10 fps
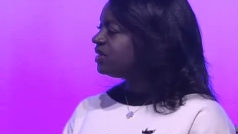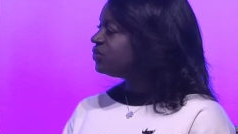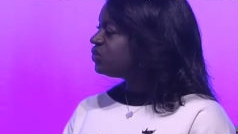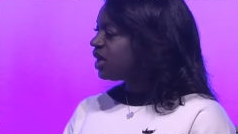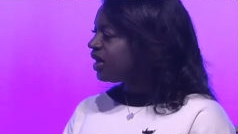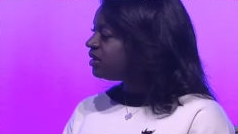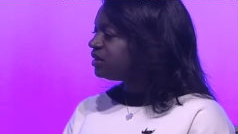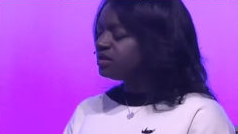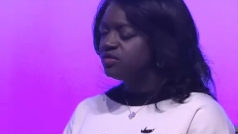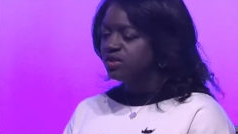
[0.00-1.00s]
his child
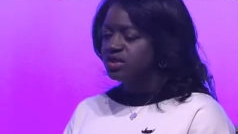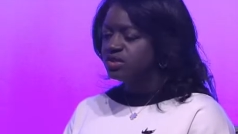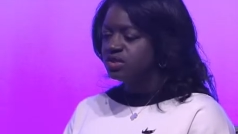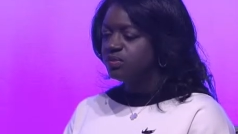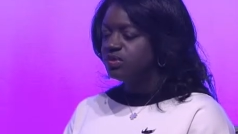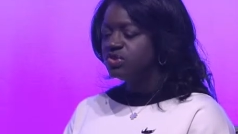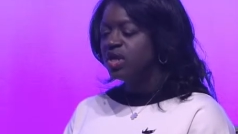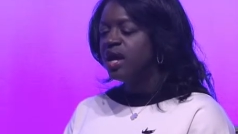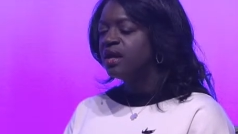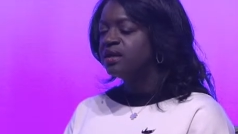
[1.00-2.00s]
and the relationship with his
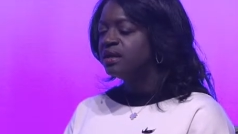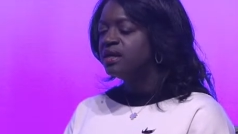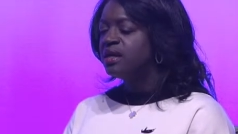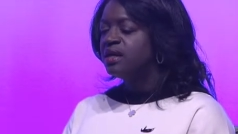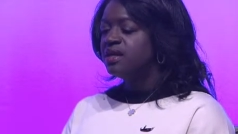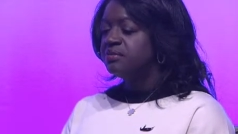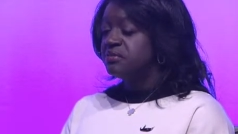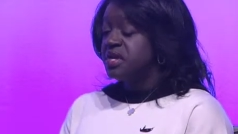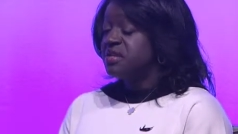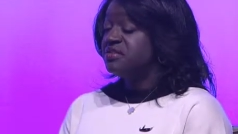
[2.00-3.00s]
child, and,
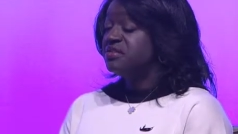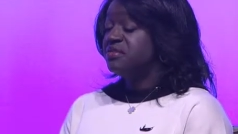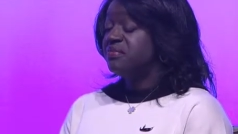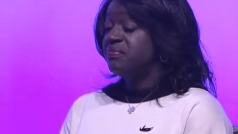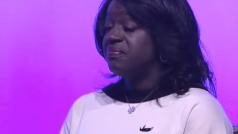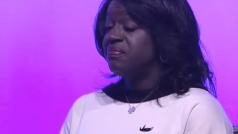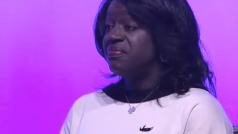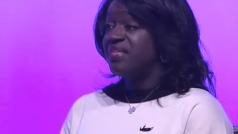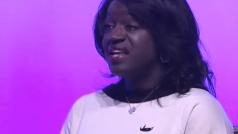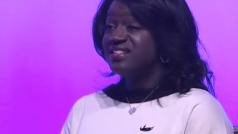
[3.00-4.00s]
and
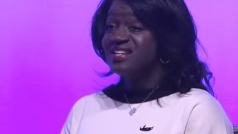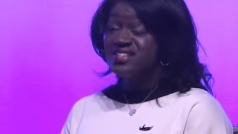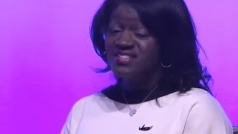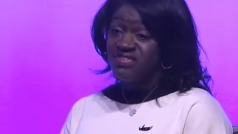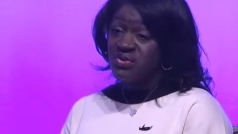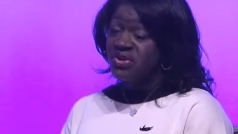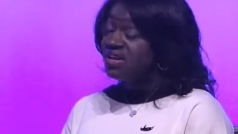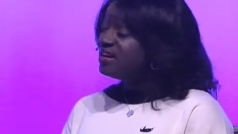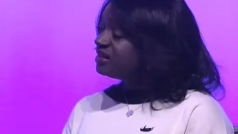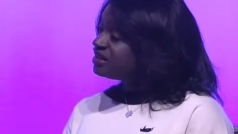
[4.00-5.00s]
that doesn't feel
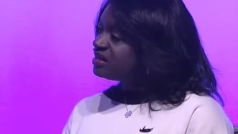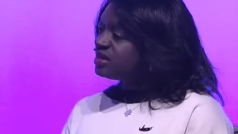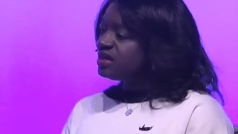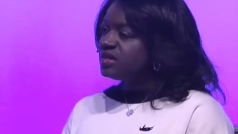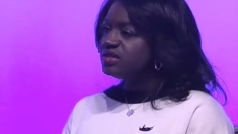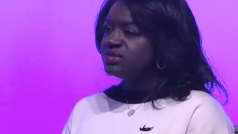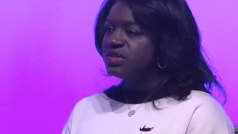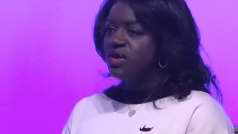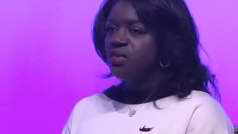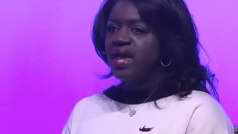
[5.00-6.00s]
good. Yeah. And
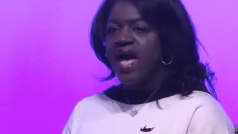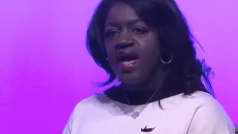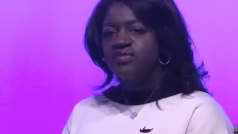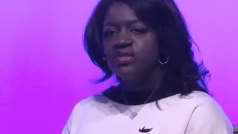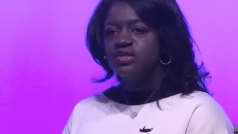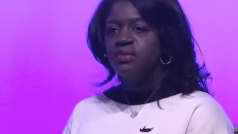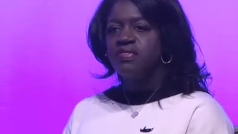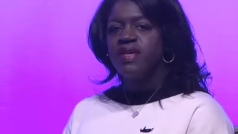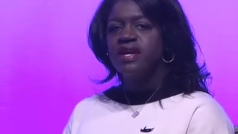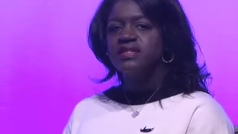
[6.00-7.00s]
so we have to do
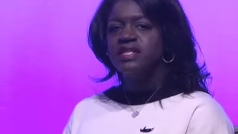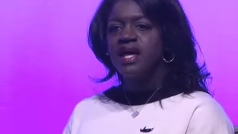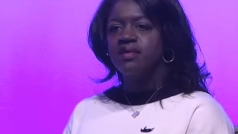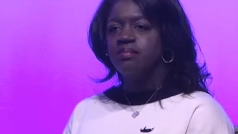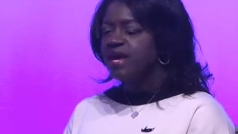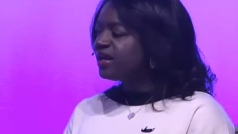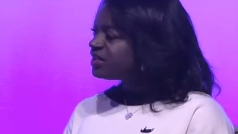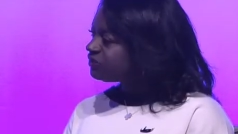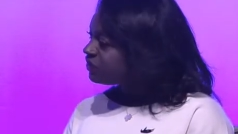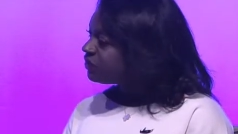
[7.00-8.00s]
things that make
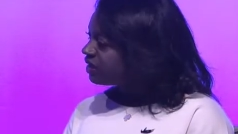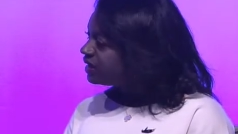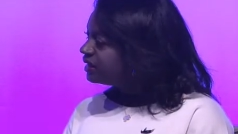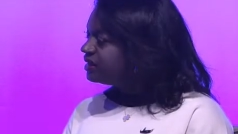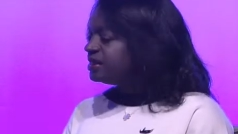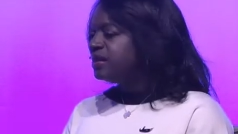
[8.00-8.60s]
us feel good